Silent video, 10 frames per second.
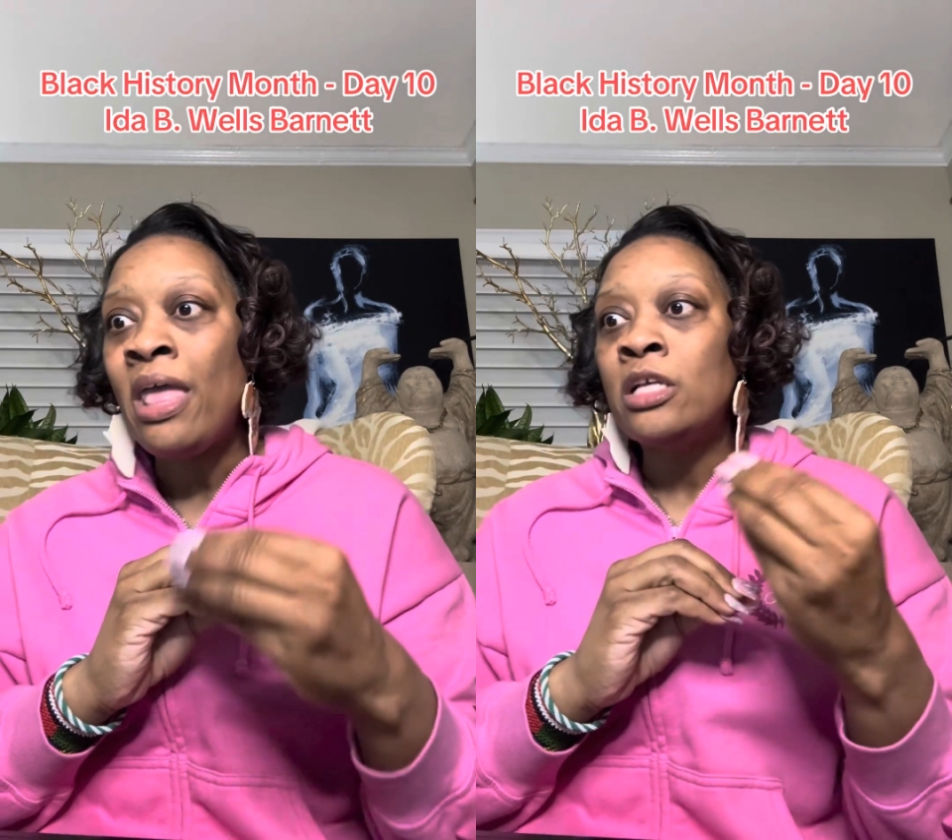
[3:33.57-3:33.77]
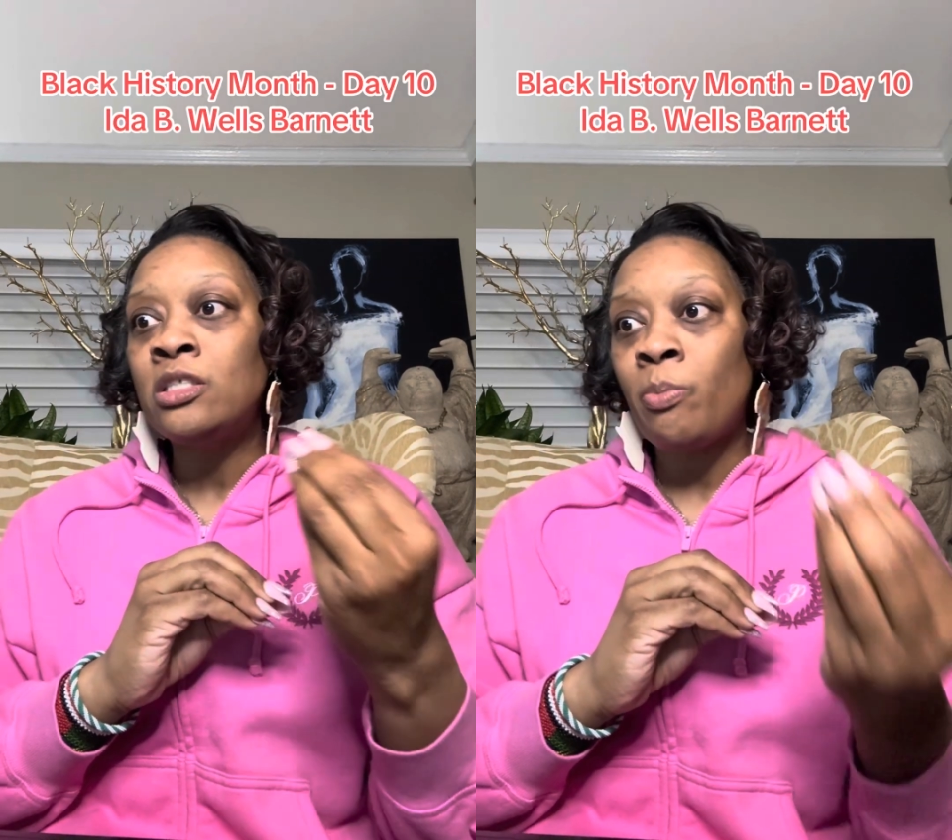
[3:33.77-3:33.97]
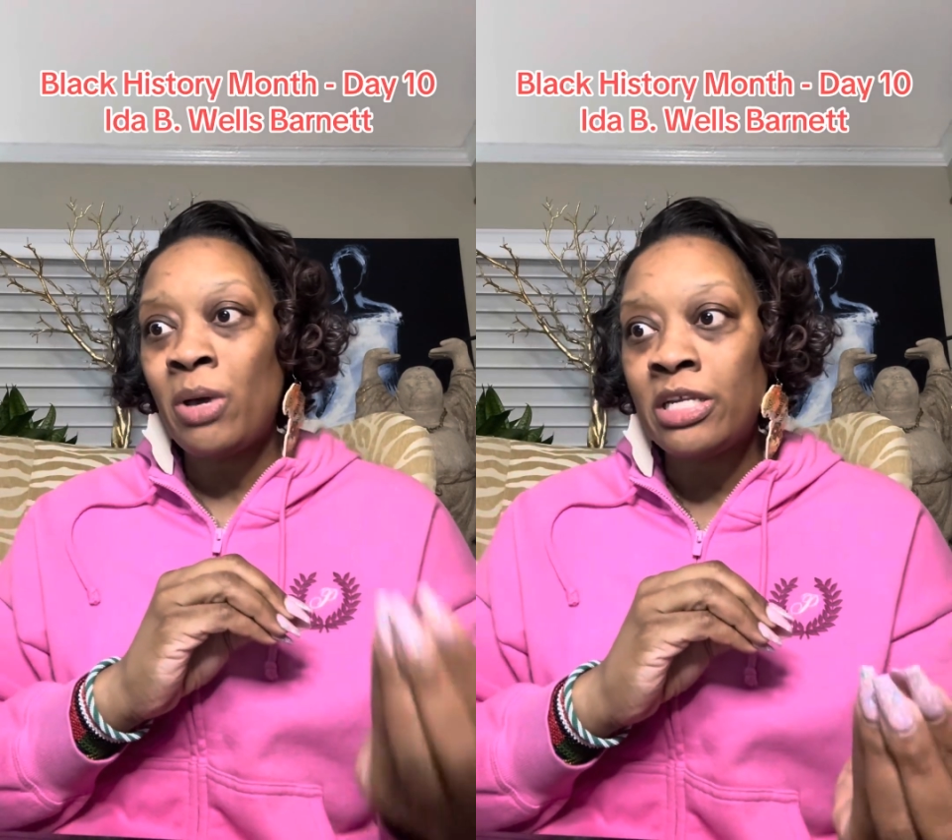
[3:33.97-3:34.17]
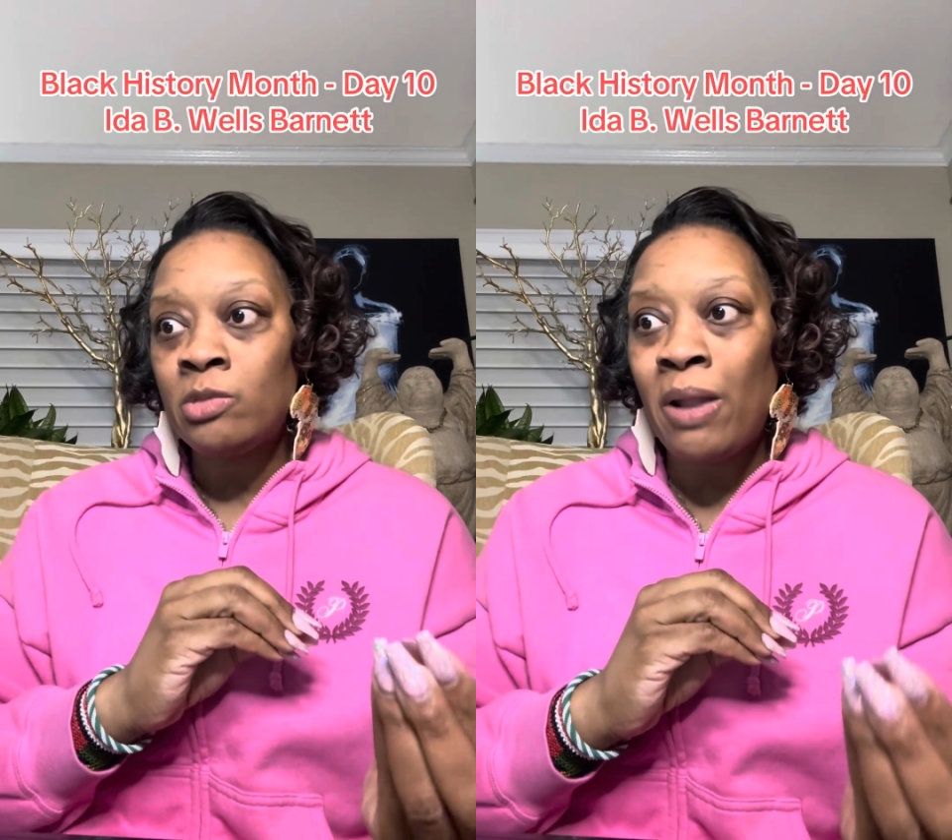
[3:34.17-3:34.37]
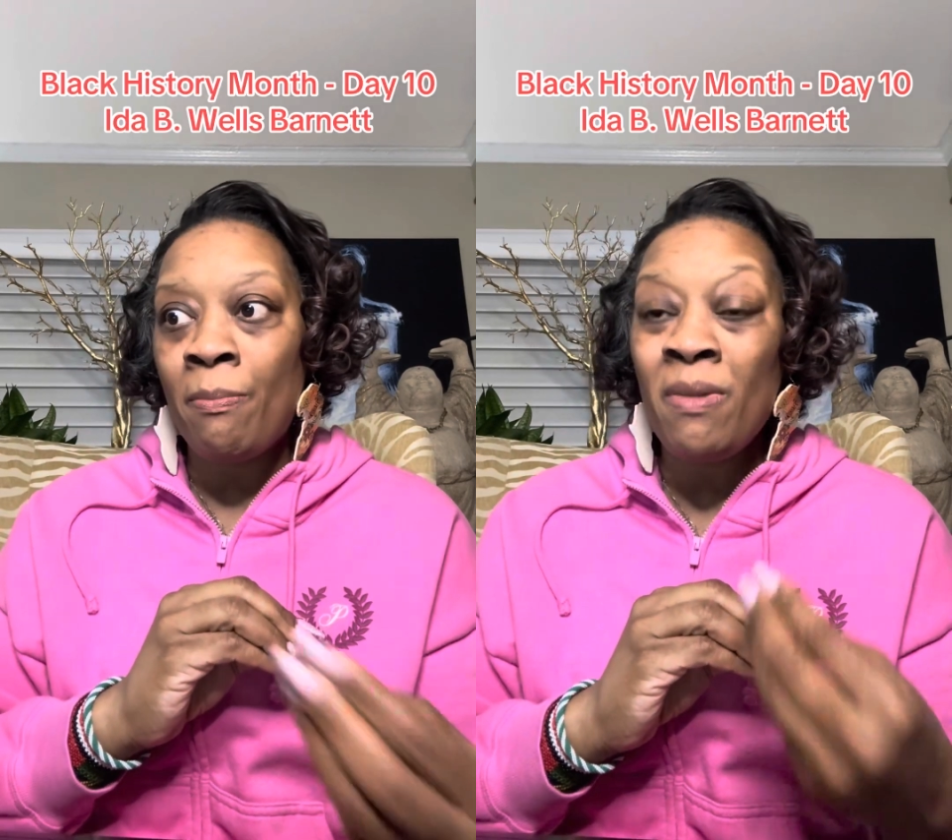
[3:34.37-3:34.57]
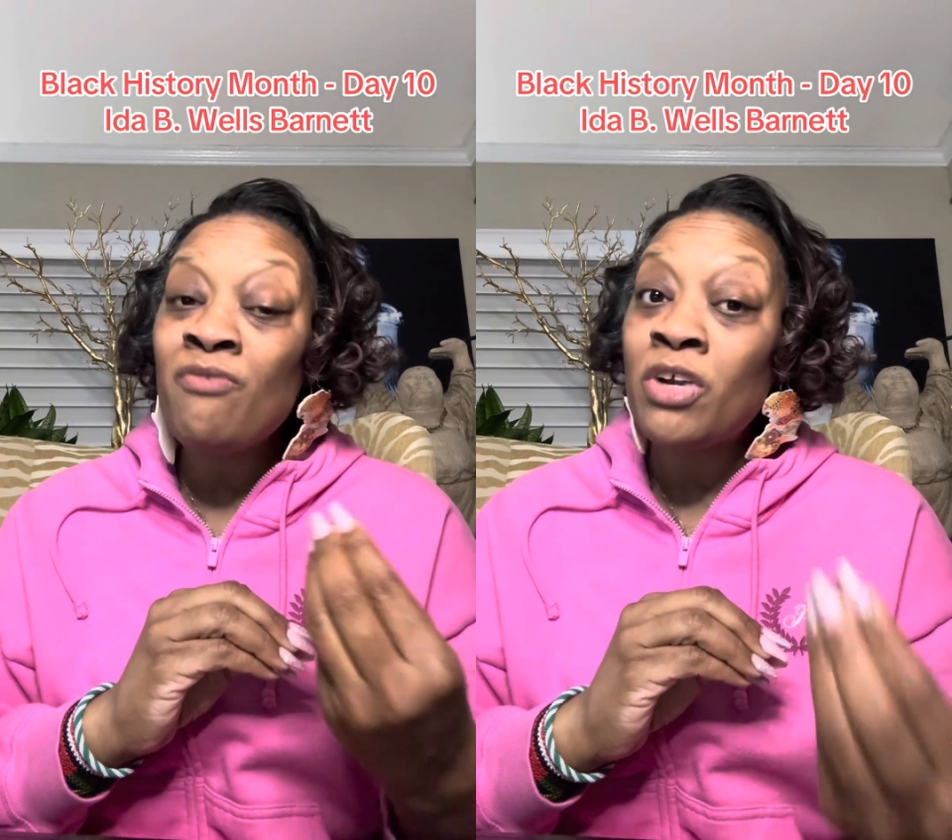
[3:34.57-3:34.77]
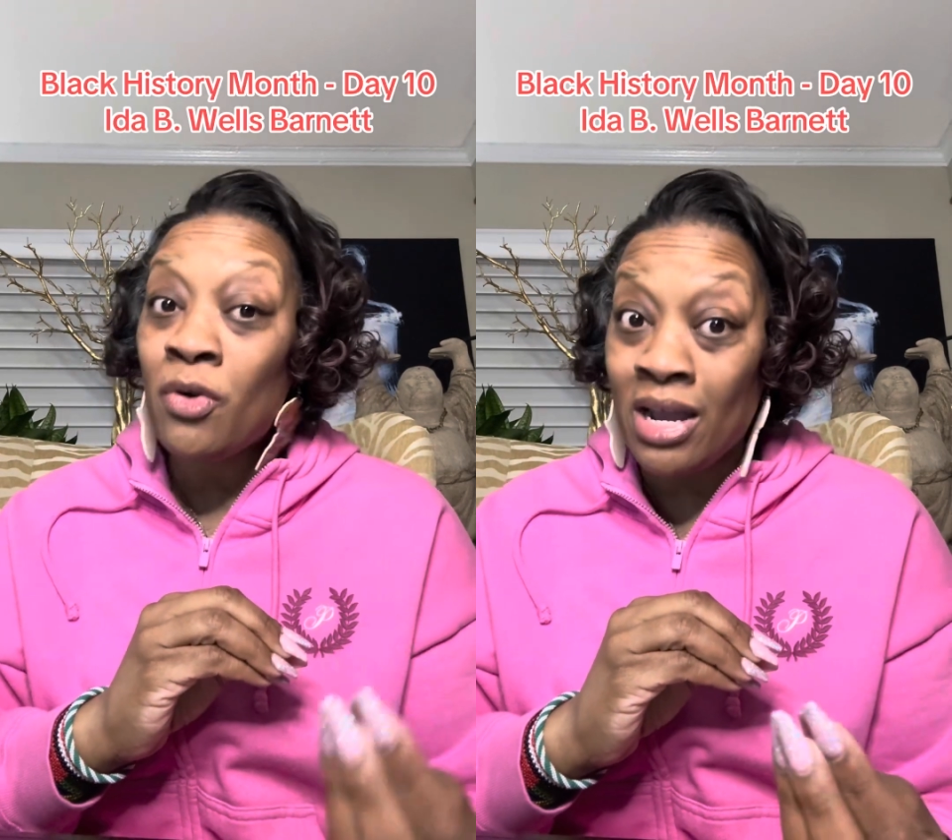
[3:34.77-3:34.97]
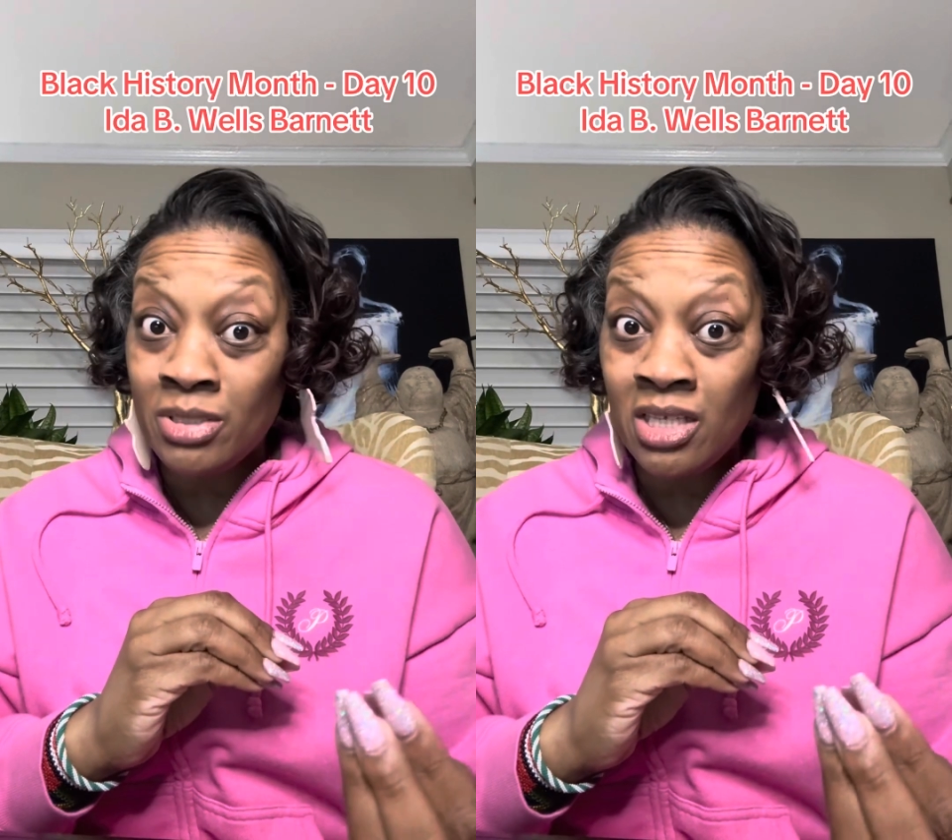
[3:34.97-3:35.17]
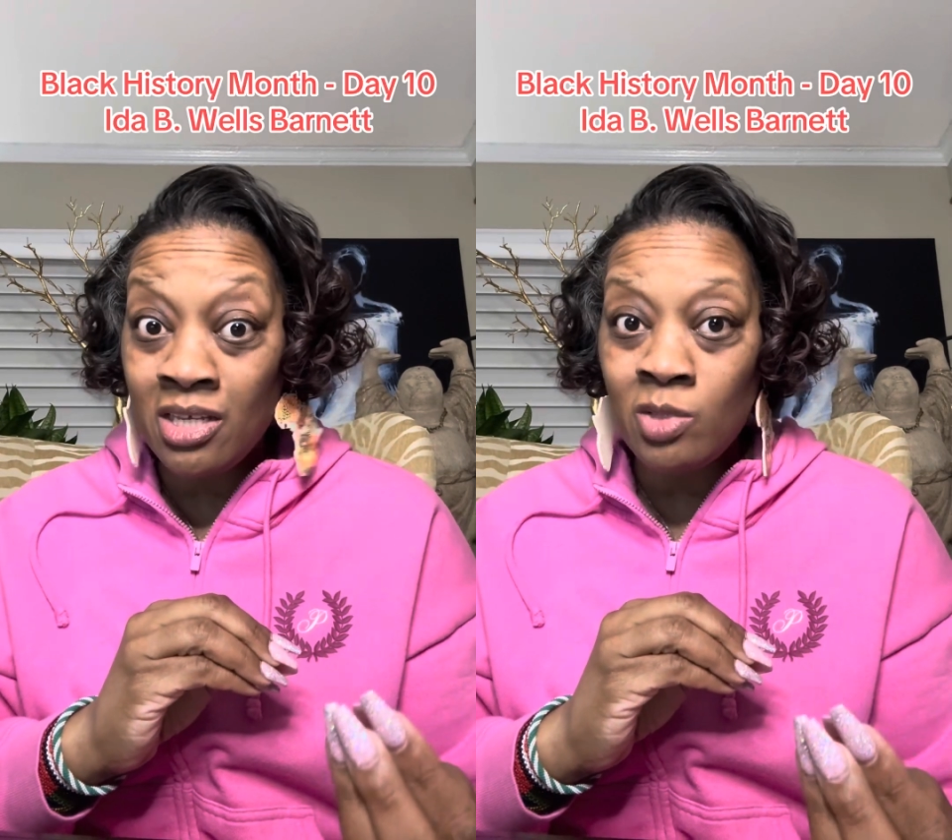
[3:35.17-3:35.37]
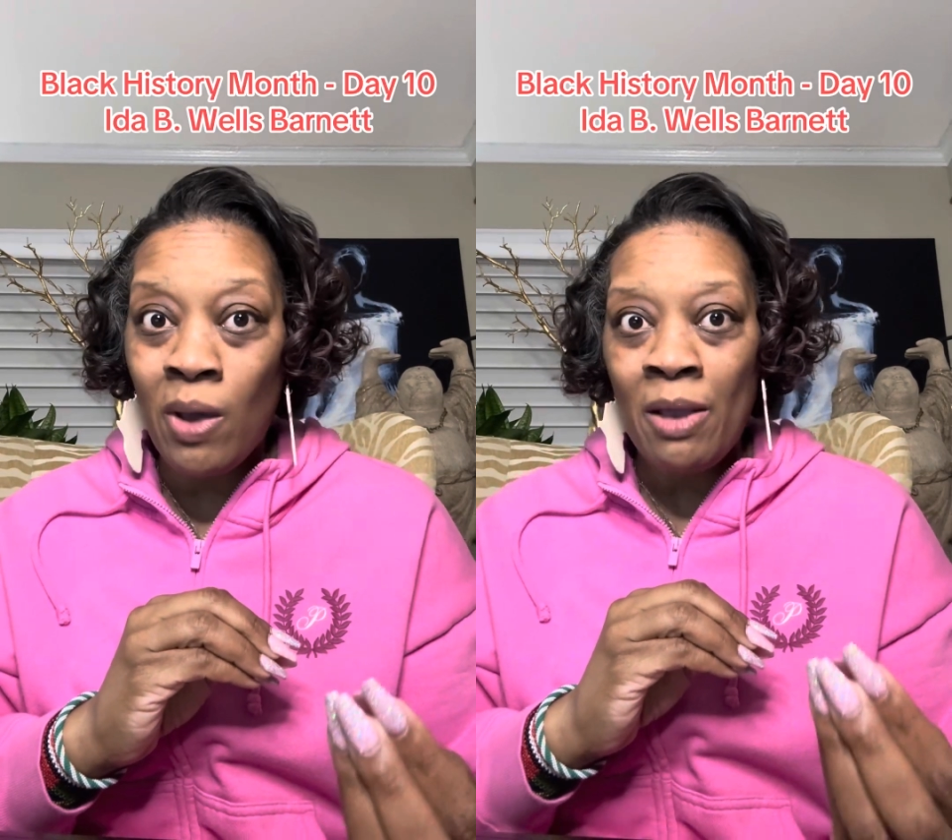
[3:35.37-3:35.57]
to punish Black men for crimes
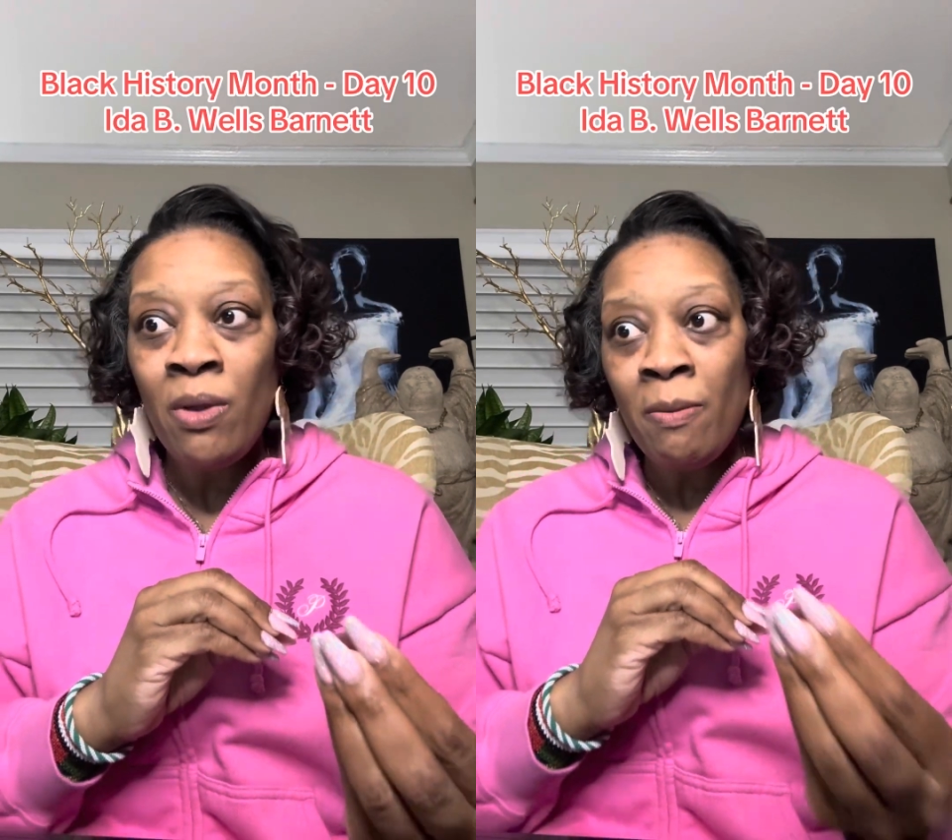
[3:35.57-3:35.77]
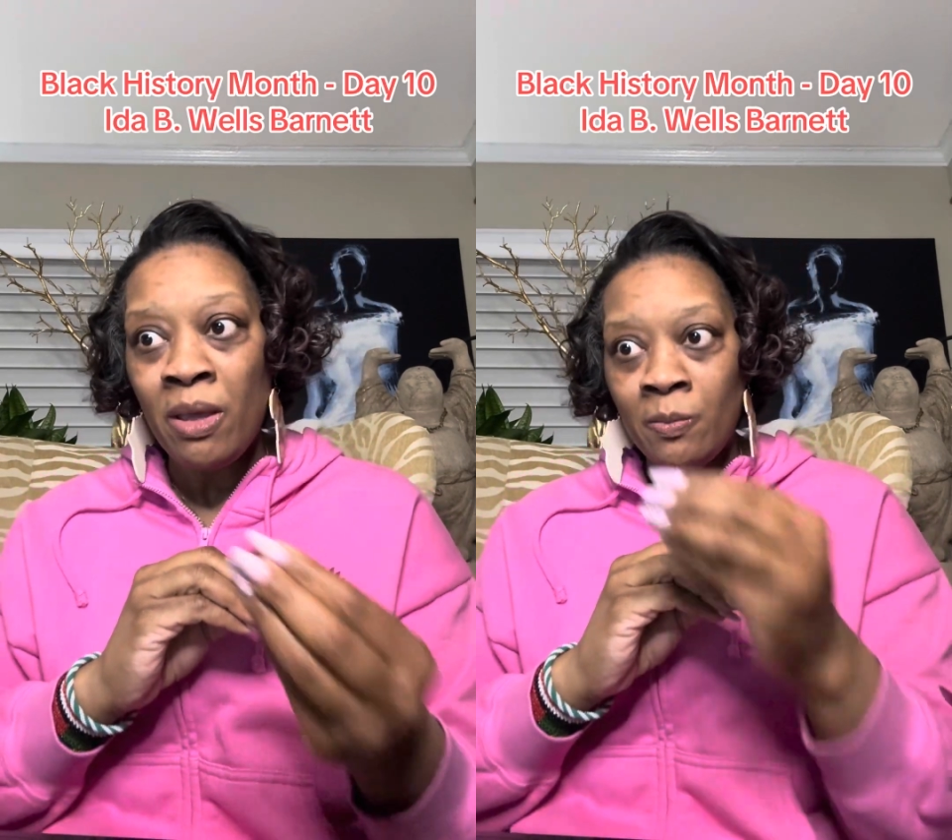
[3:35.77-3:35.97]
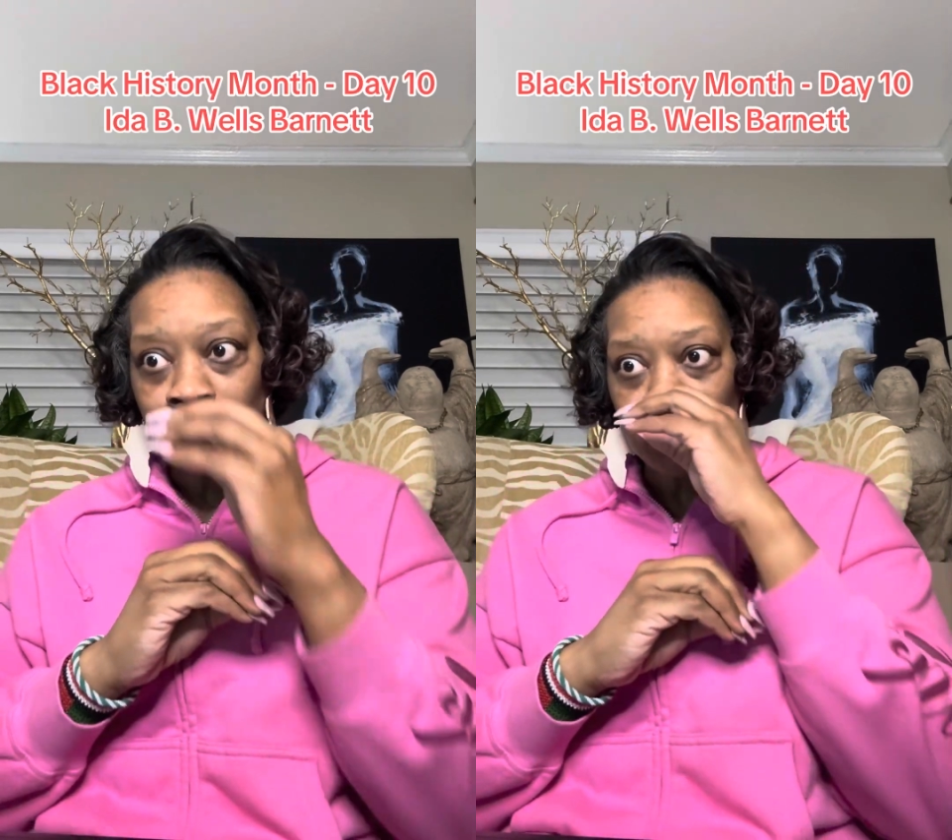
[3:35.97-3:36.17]
against white women.